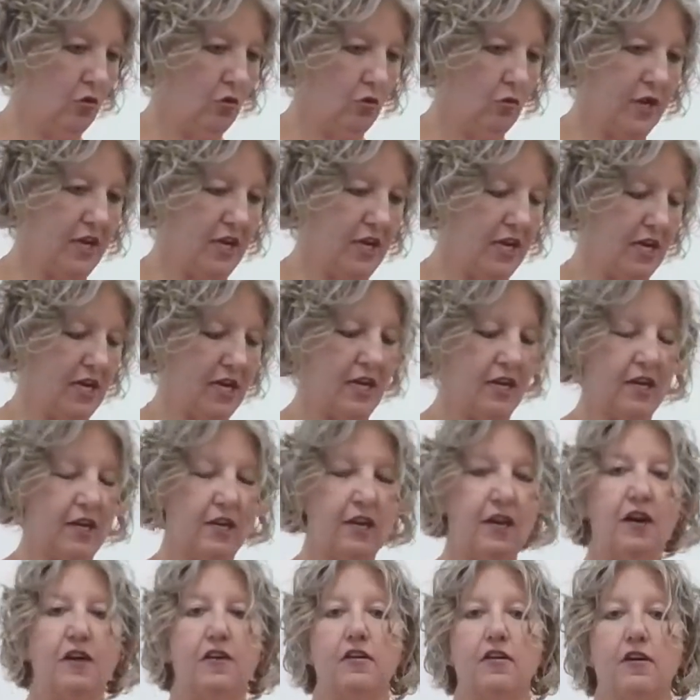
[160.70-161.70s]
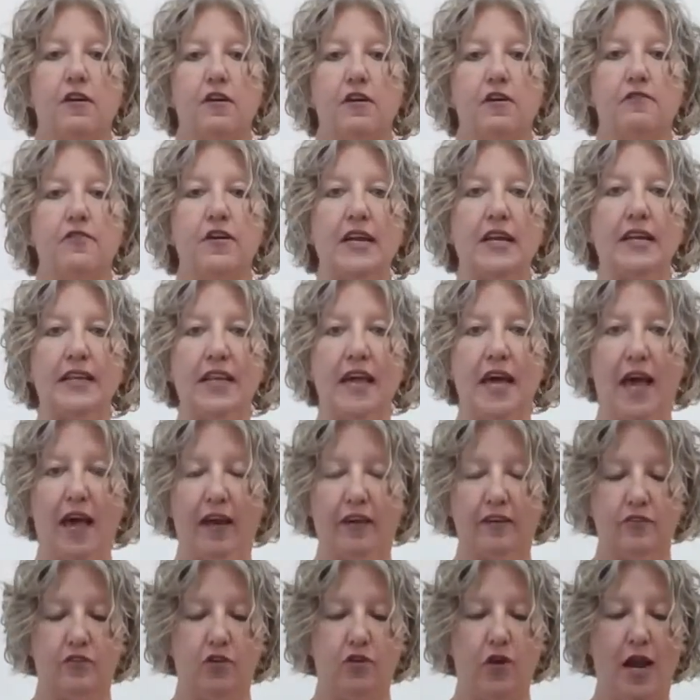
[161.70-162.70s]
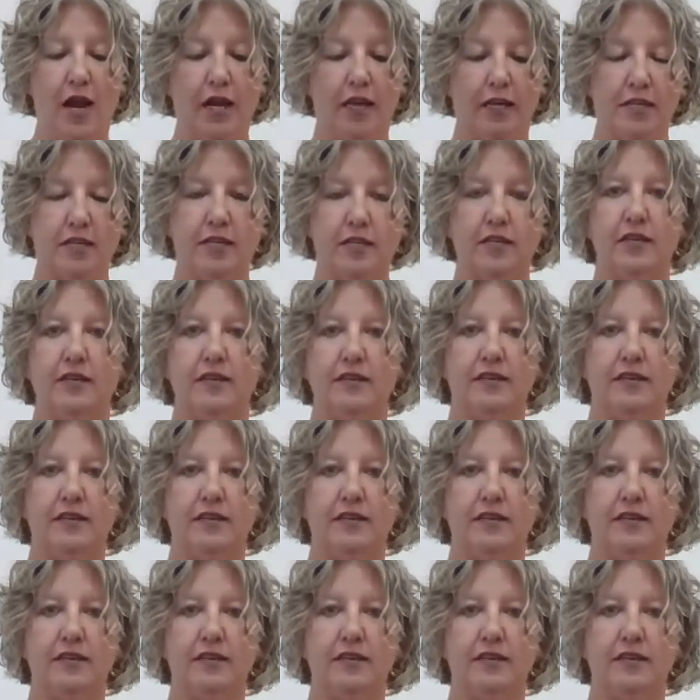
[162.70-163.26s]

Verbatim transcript: We need vanilla extract.